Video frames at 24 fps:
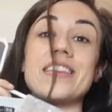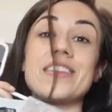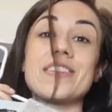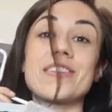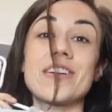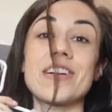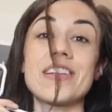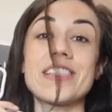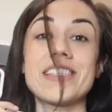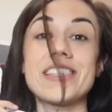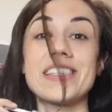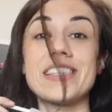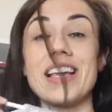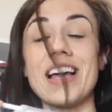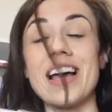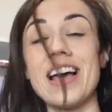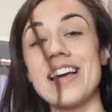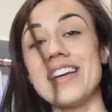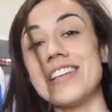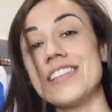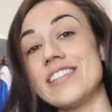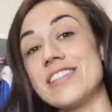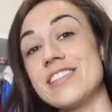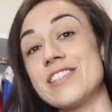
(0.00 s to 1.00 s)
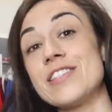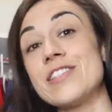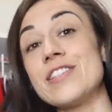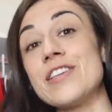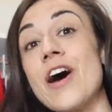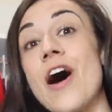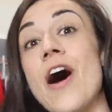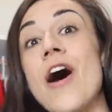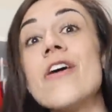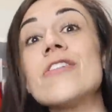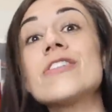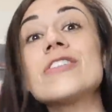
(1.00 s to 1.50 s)
this dress is
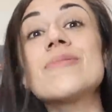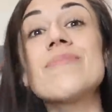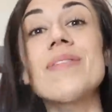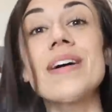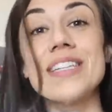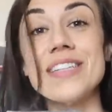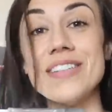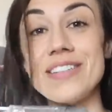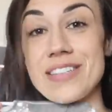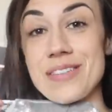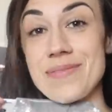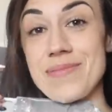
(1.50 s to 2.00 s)
so special